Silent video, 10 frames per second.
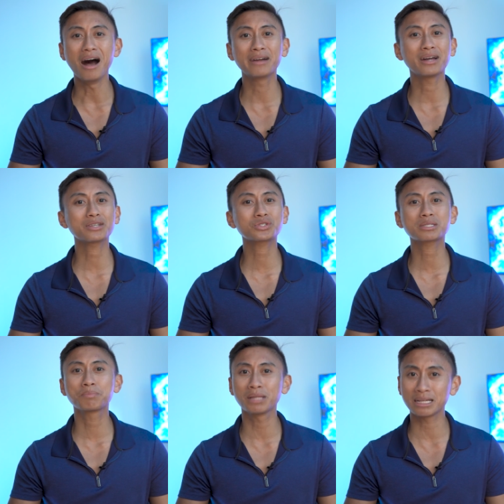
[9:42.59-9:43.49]
are not
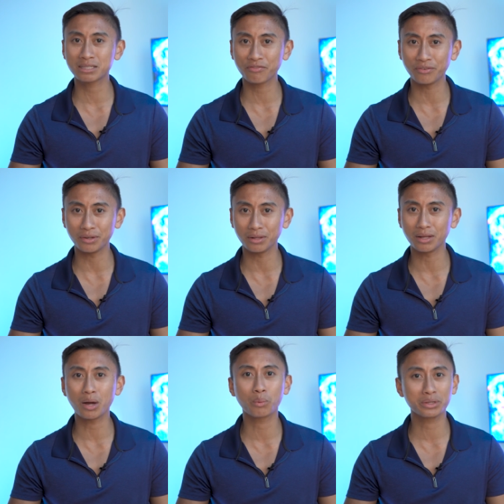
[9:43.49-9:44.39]
just
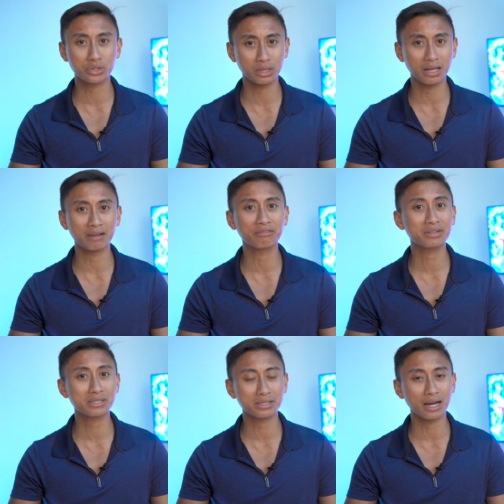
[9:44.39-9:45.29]
plentiful, original, and
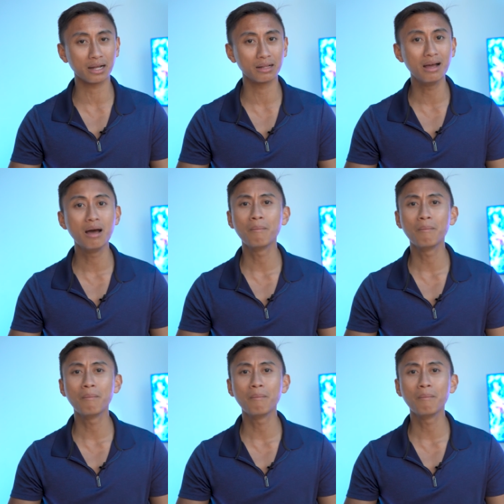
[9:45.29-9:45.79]
versatile,